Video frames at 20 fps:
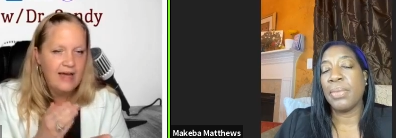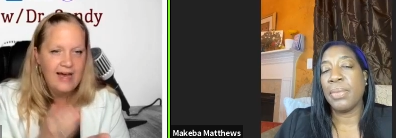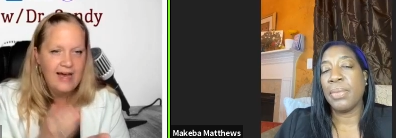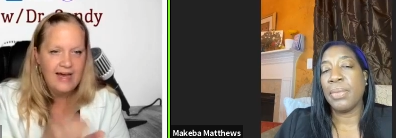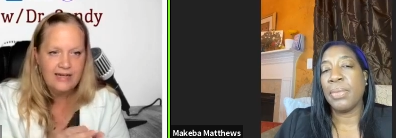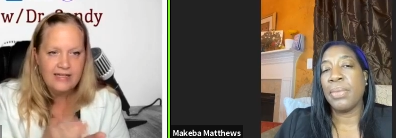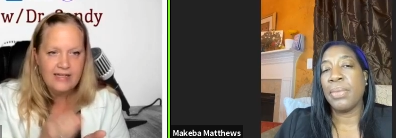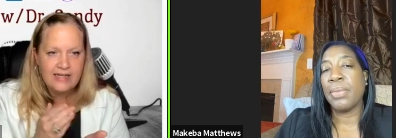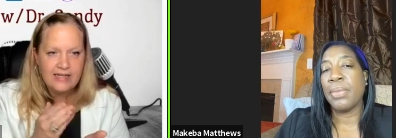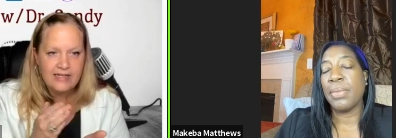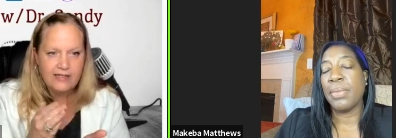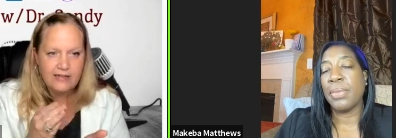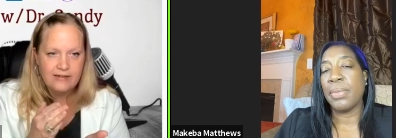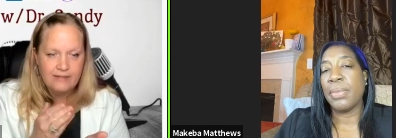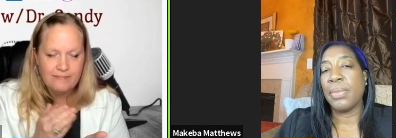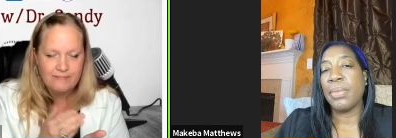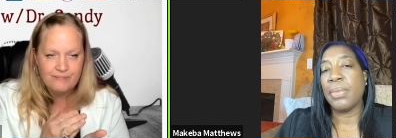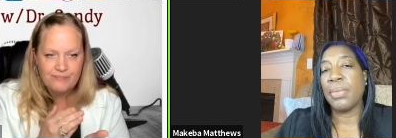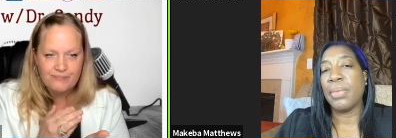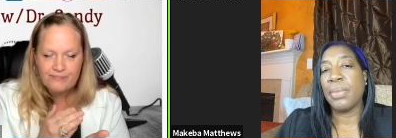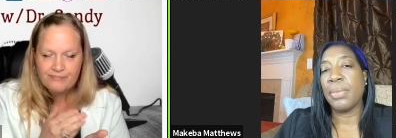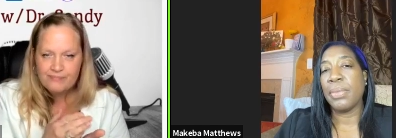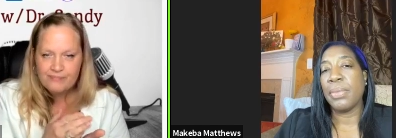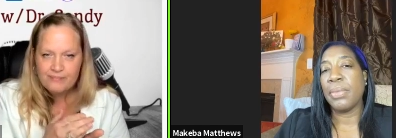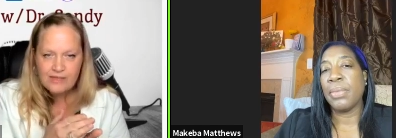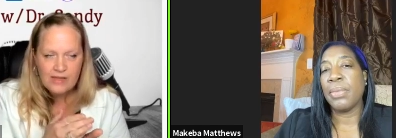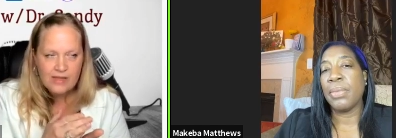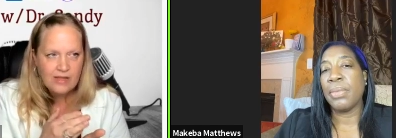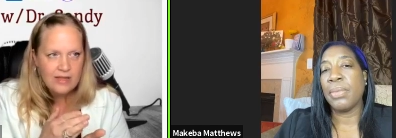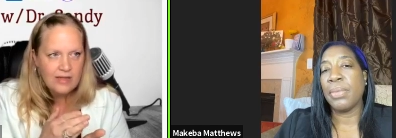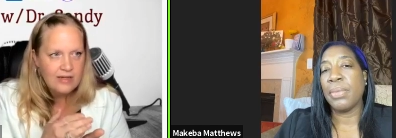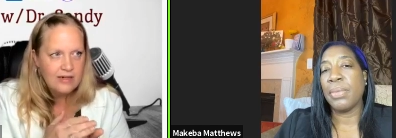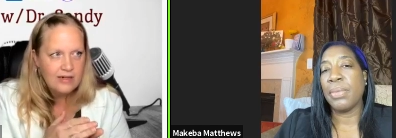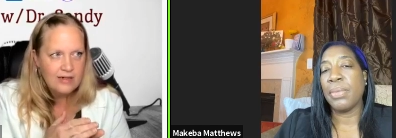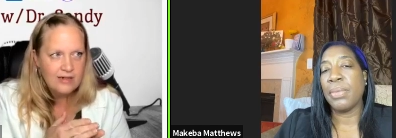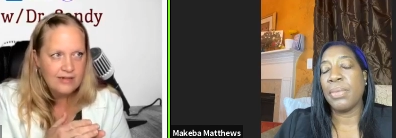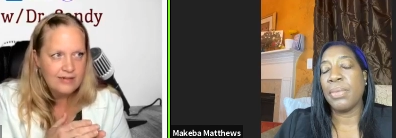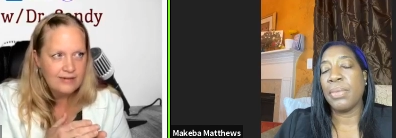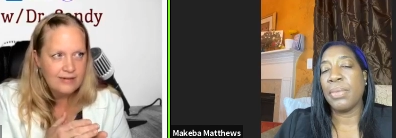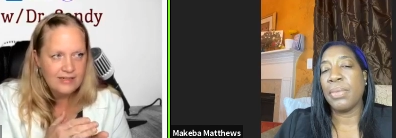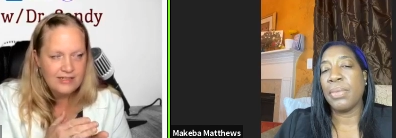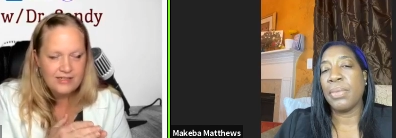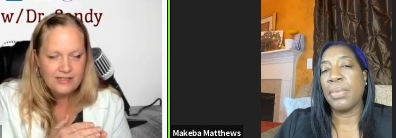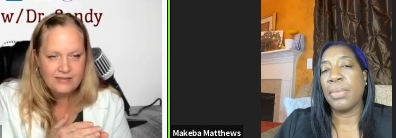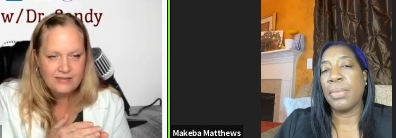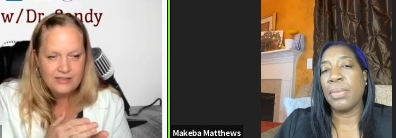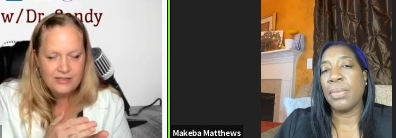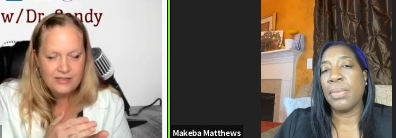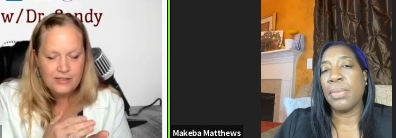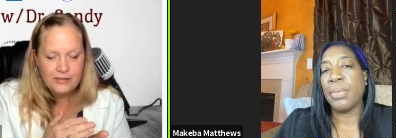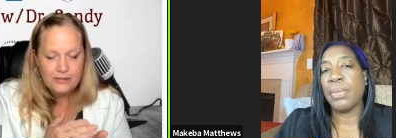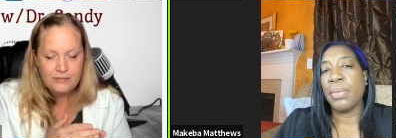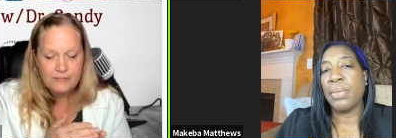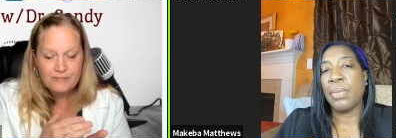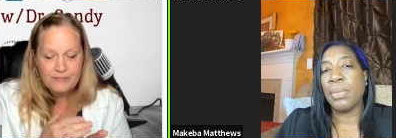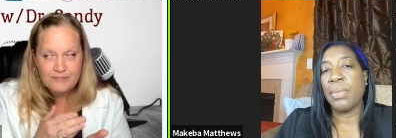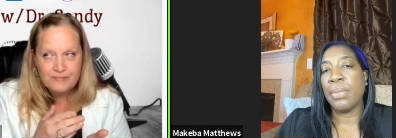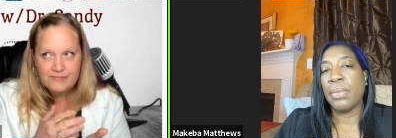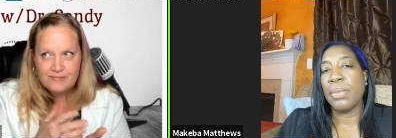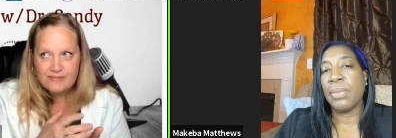Speaker 1: act like a, a you know,